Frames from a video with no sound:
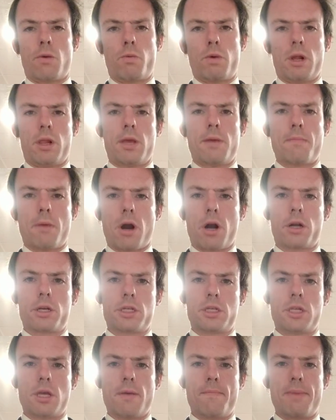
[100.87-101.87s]
really
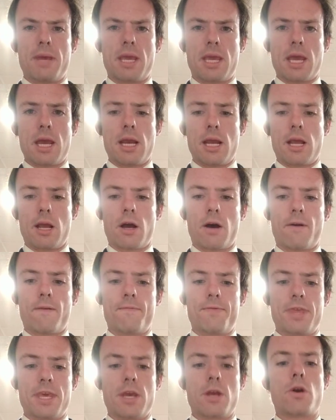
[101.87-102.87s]
marks the beginning
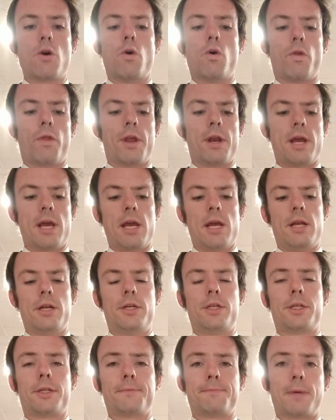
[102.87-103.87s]
of the golden
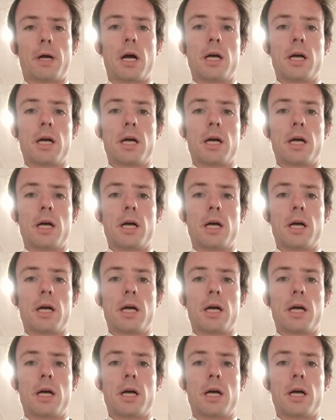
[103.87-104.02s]
age.